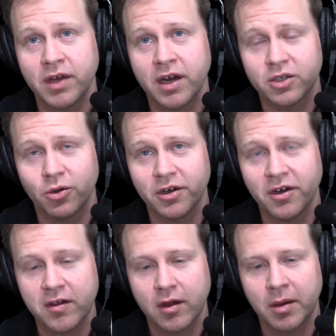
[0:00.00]
And it took
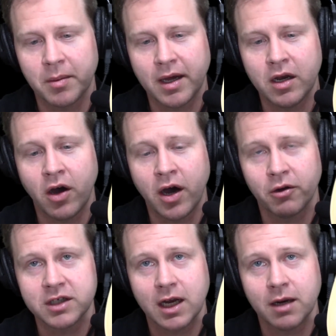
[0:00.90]
us about 9
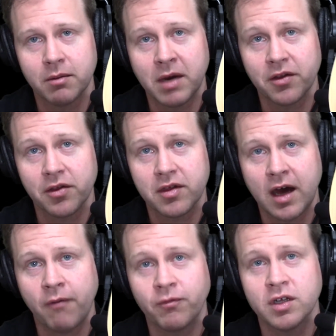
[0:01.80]
or 10 months
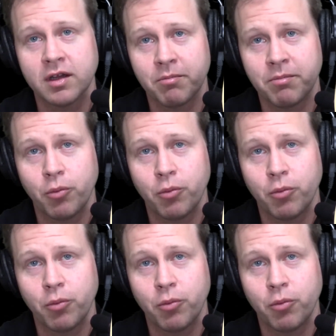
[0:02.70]
after the